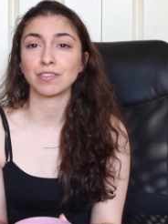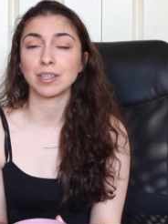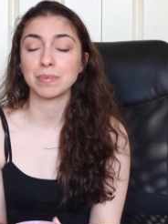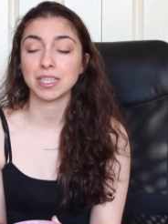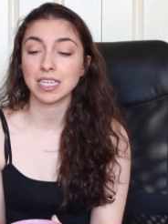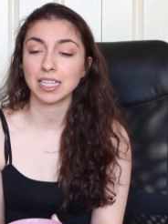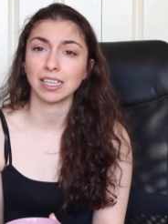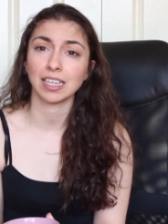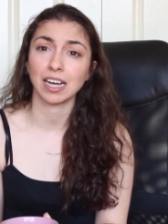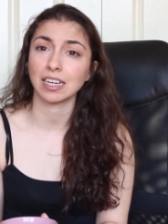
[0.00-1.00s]
of them and thinking
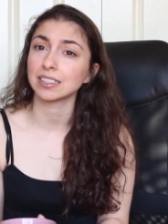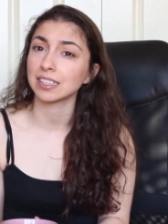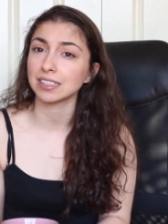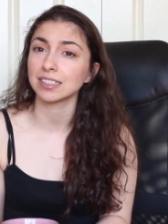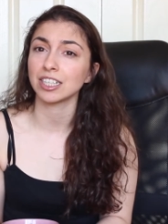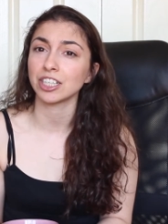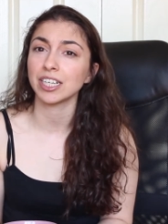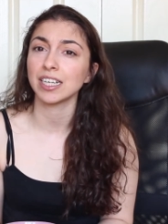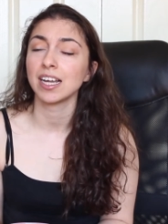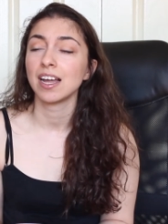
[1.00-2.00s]
they're
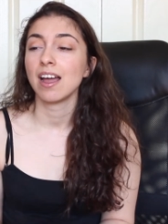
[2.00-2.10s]
unnecessary.